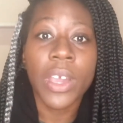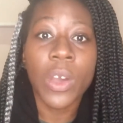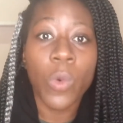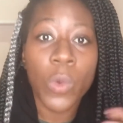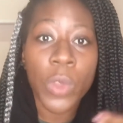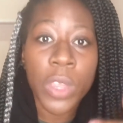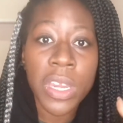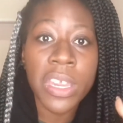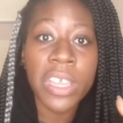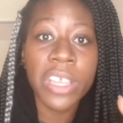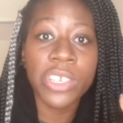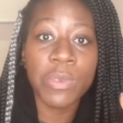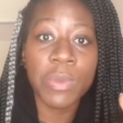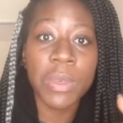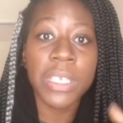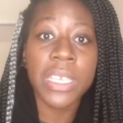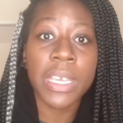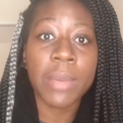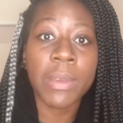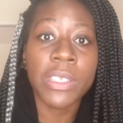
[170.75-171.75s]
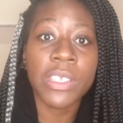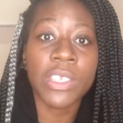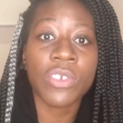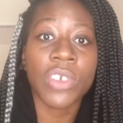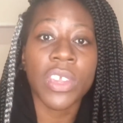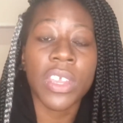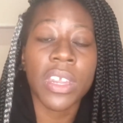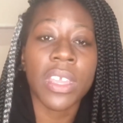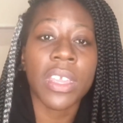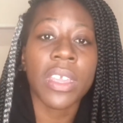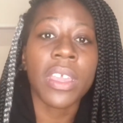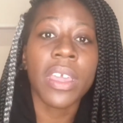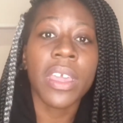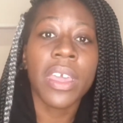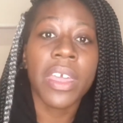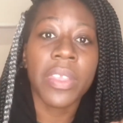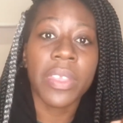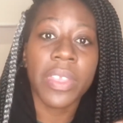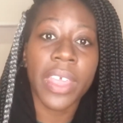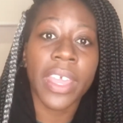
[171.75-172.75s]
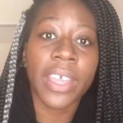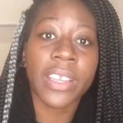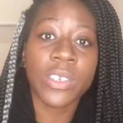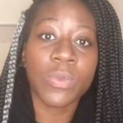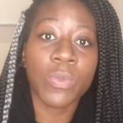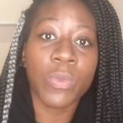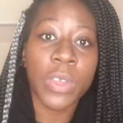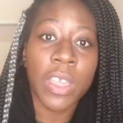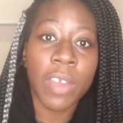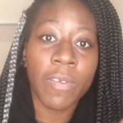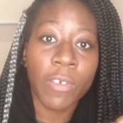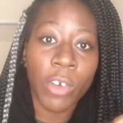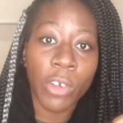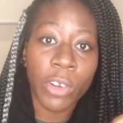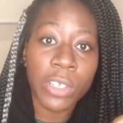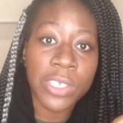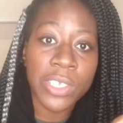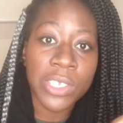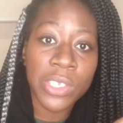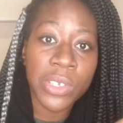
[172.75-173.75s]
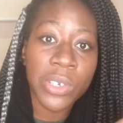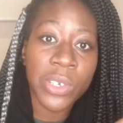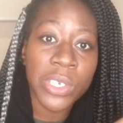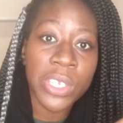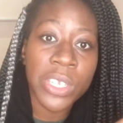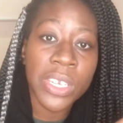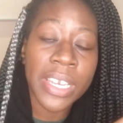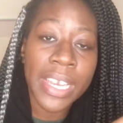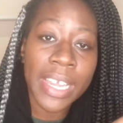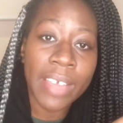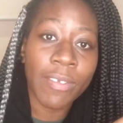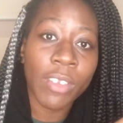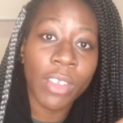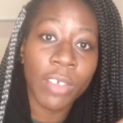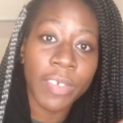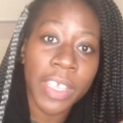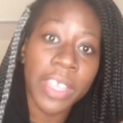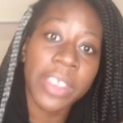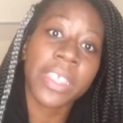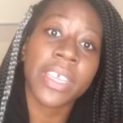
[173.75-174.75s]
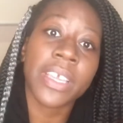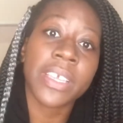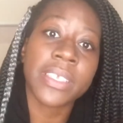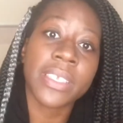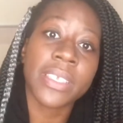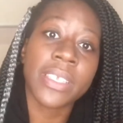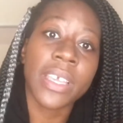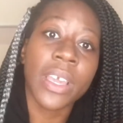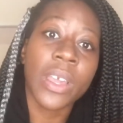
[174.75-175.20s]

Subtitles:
we need to be demonstrating that we have got a certain level of ethics